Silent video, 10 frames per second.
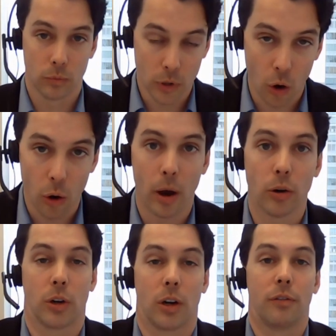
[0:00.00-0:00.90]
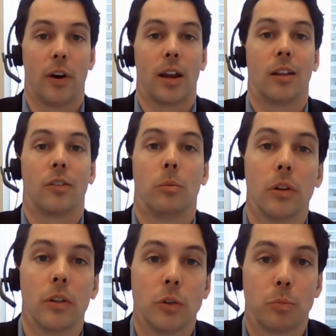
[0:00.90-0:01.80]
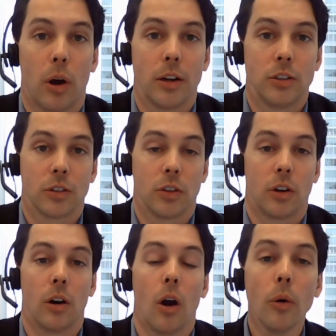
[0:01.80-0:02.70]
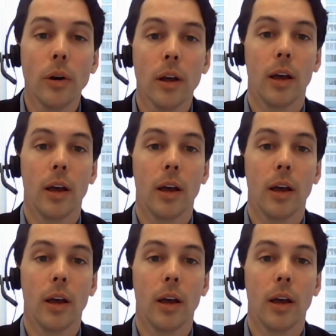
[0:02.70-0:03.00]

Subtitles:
go about trying to finance and build these projects on our own,